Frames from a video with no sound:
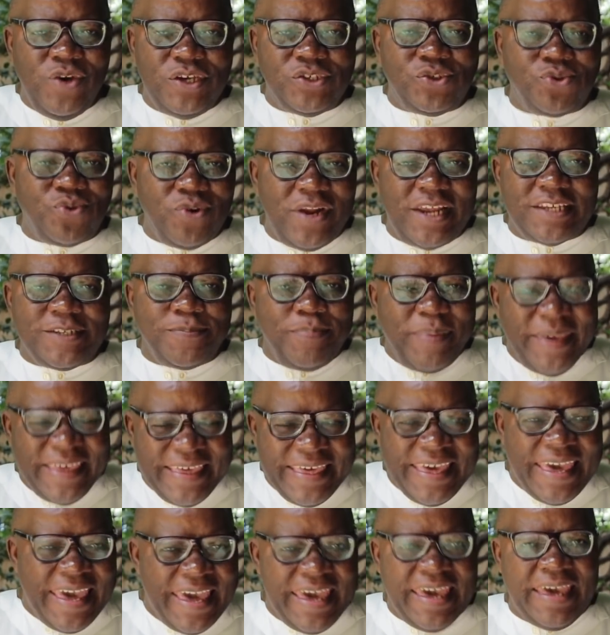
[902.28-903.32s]
US dollars per
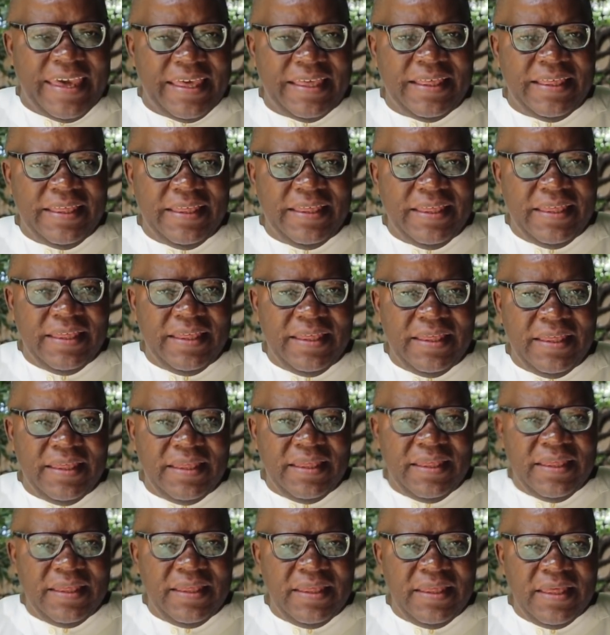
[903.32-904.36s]
year,
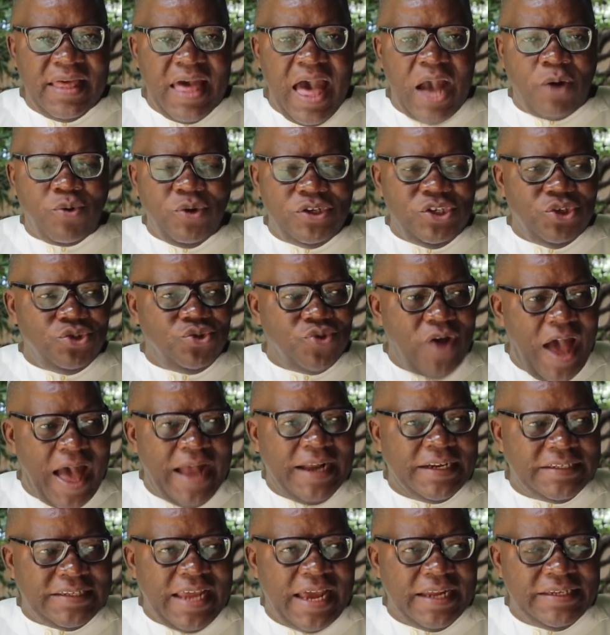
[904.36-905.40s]
according to
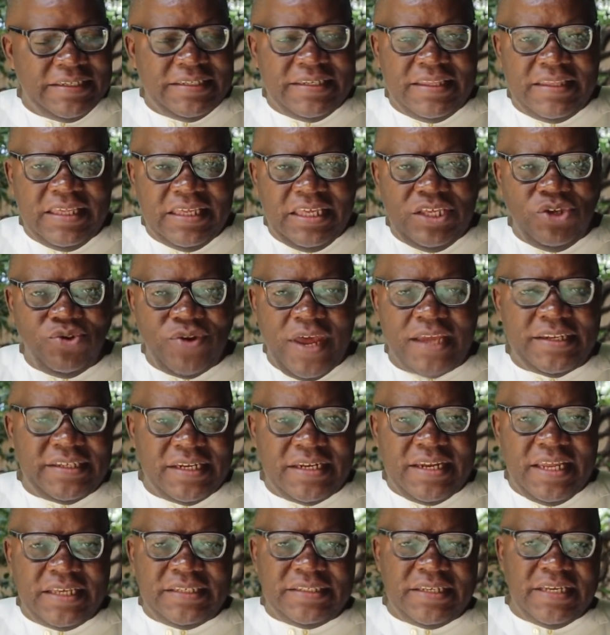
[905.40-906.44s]
UNCTAD, the
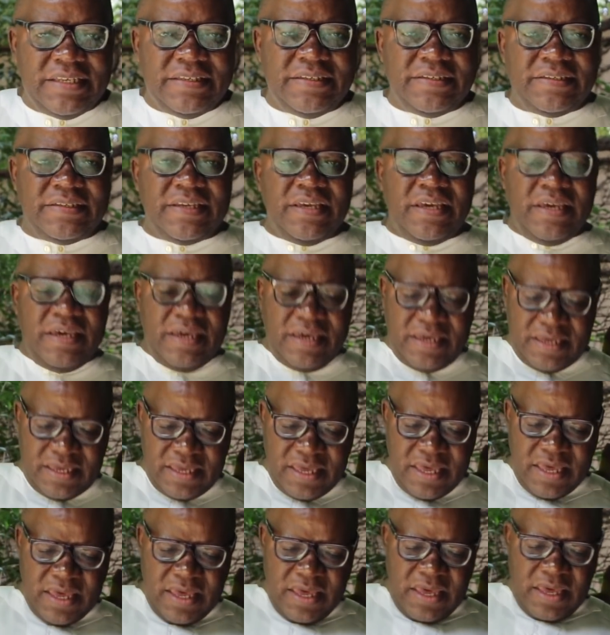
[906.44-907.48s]
United Nations
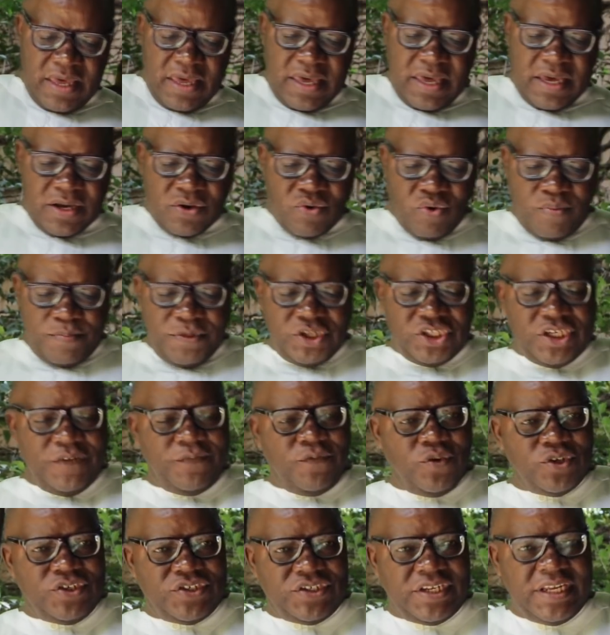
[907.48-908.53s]
Commission
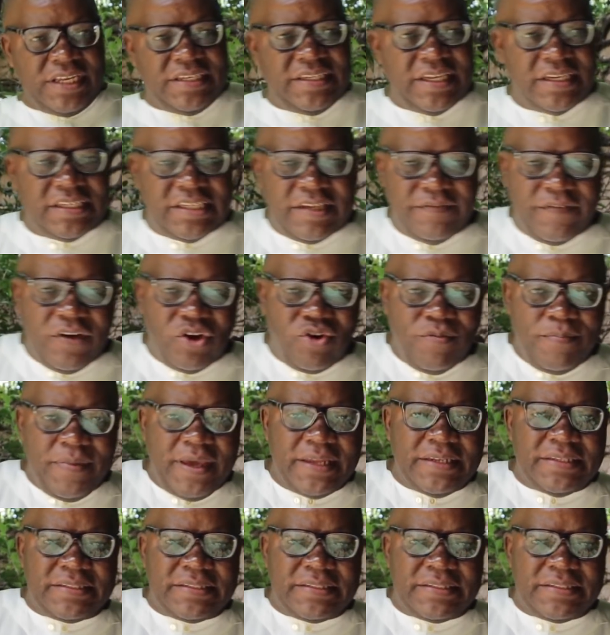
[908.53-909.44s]
for Trade and Development,